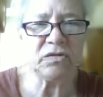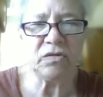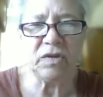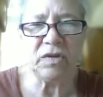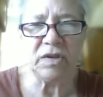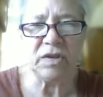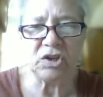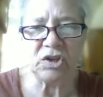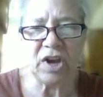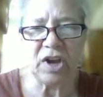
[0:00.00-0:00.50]

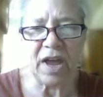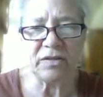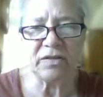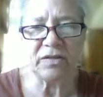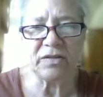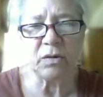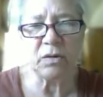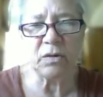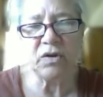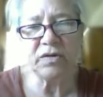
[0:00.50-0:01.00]
chat, so
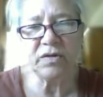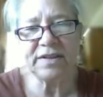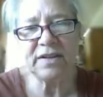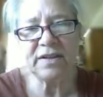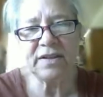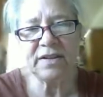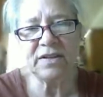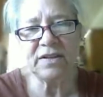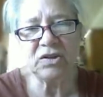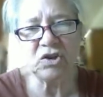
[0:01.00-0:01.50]
you see the
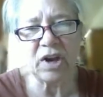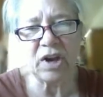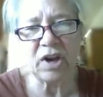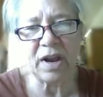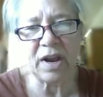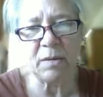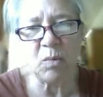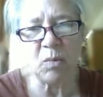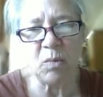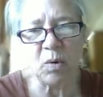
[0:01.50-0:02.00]

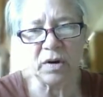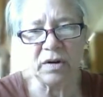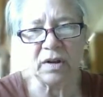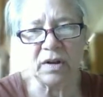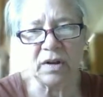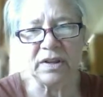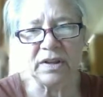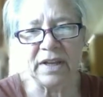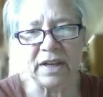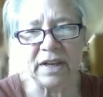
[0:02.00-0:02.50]
Jamboard
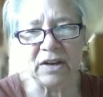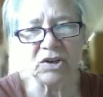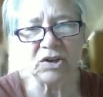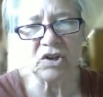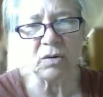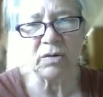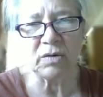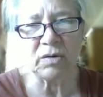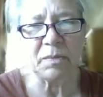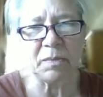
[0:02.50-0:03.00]
link showed
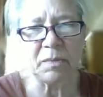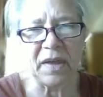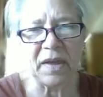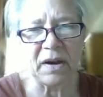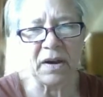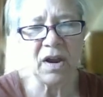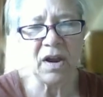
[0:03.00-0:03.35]
up there,